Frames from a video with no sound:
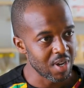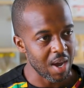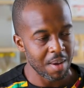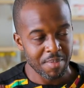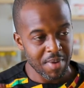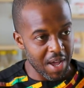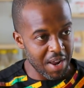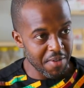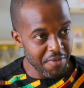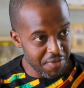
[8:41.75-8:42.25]
I'm
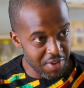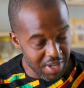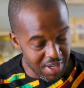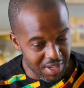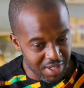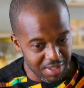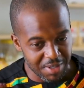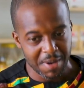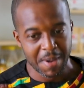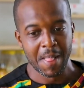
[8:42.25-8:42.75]
not a
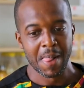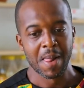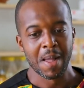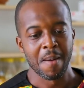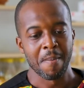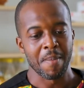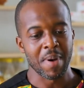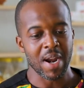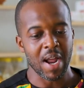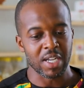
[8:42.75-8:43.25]
vegan,
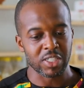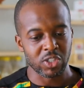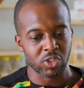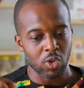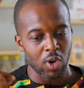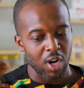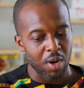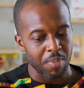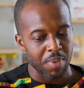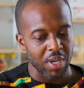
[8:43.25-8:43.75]
but I
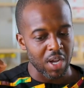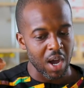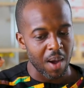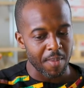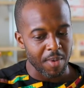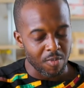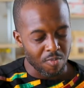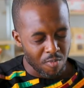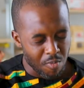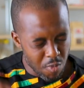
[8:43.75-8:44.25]
started
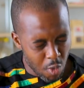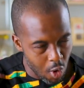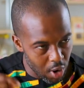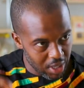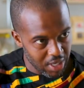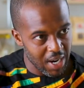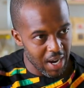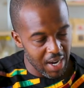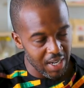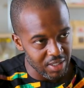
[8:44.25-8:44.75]
becoming more
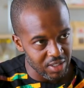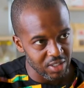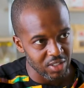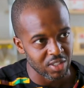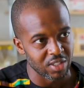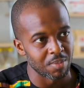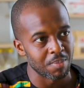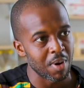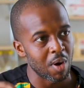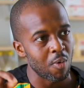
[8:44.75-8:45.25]

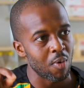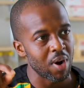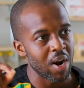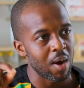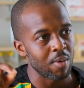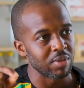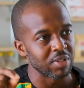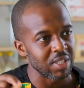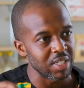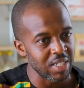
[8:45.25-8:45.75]
conscious about what I was